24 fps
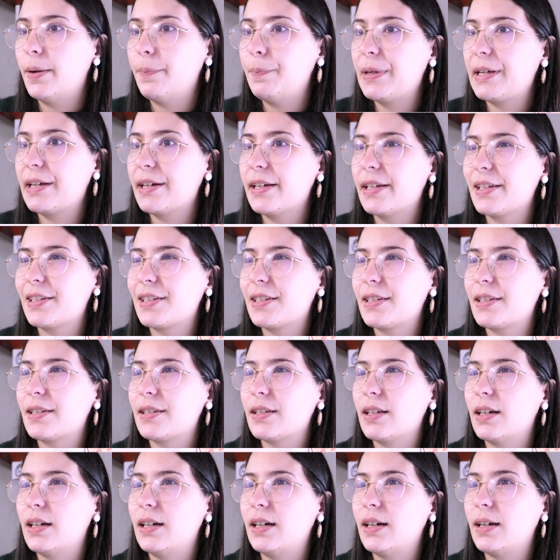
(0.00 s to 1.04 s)

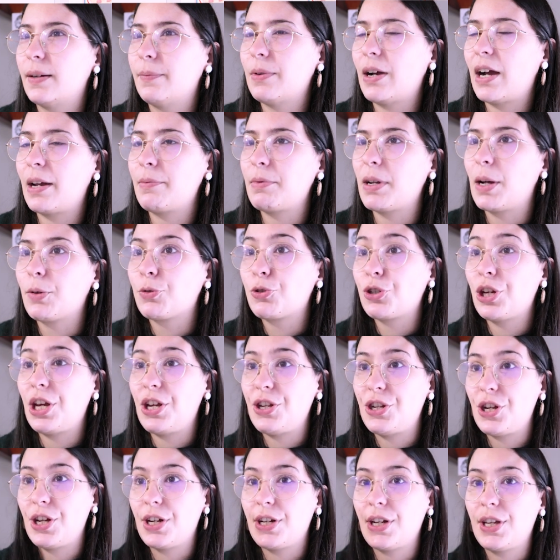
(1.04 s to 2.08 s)
because I'm now
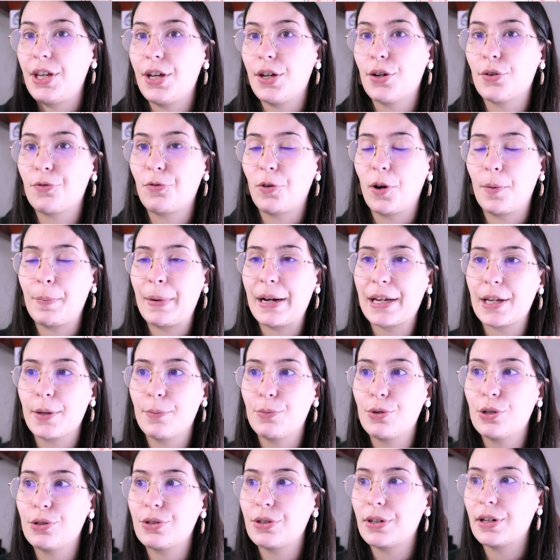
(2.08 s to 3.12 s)
changing here for my
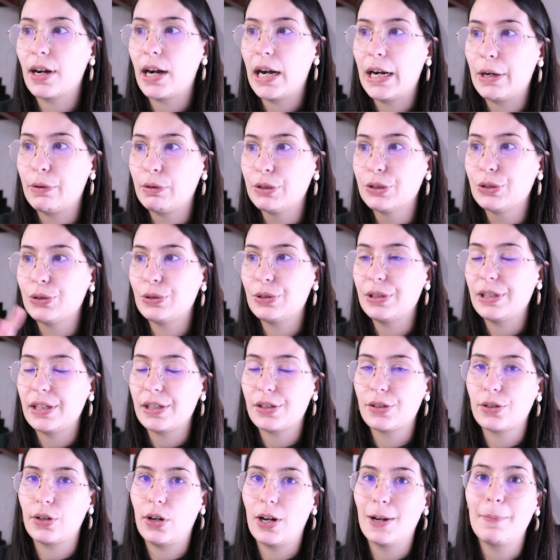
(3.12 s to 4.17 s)
computer. I will do
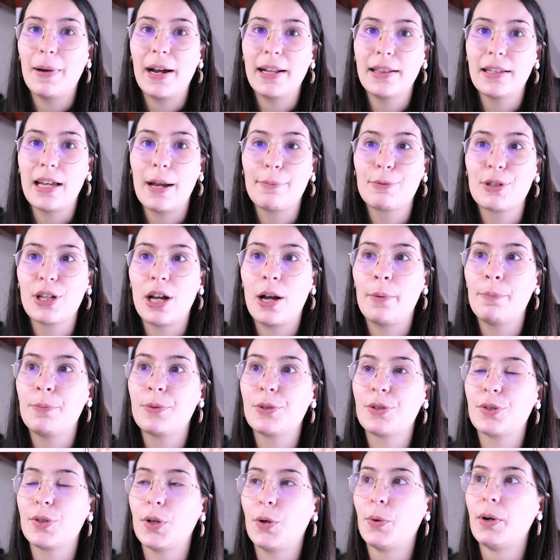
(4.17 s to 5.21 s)
this on my laptop,
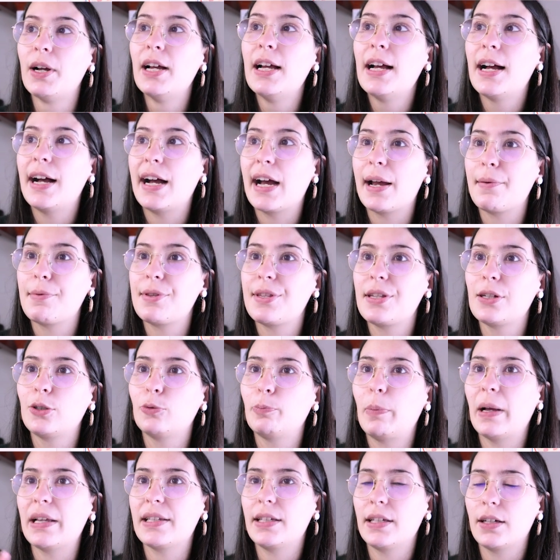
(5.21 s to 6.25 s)
so I'm still
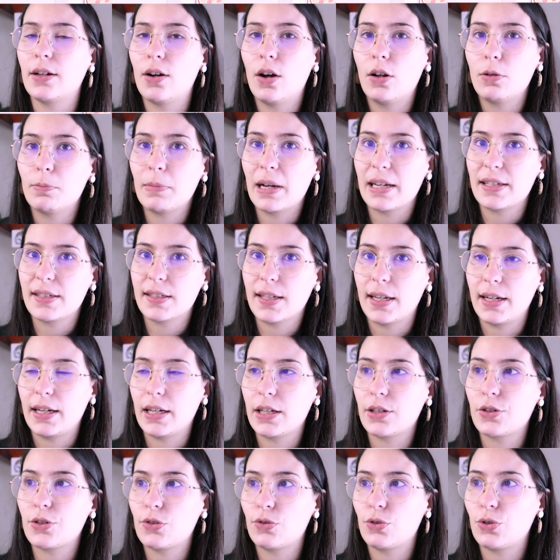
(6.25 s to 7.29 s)
passing all my
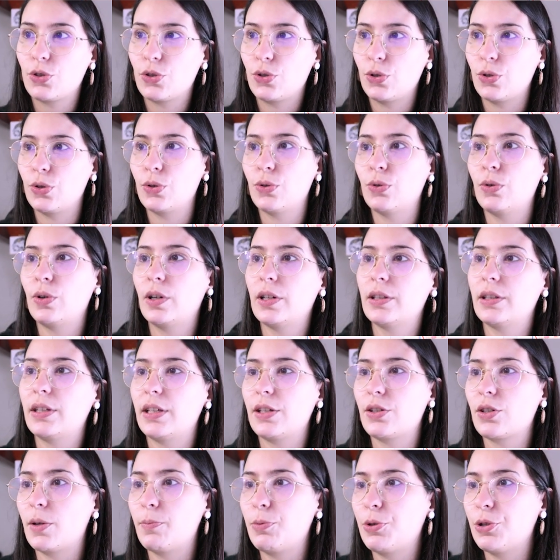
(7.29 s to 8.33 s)
settings to
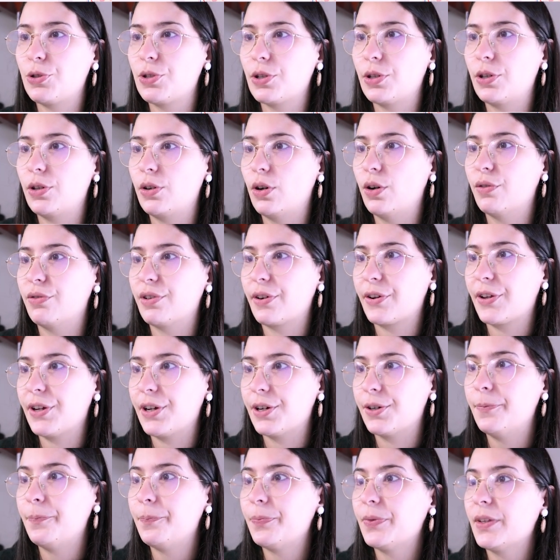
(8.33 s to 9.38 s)
this computer over
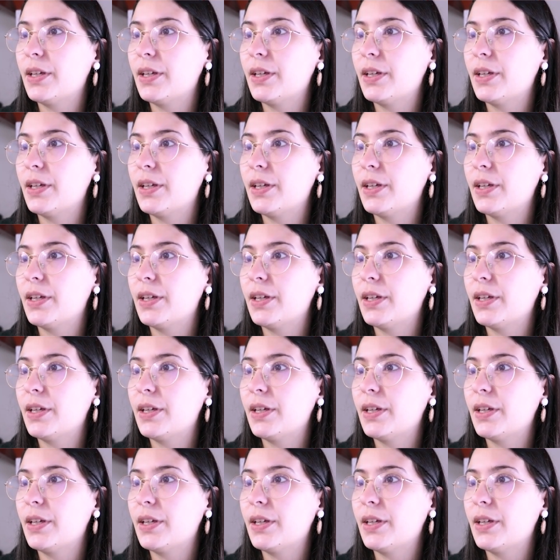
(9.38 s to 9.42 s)
here.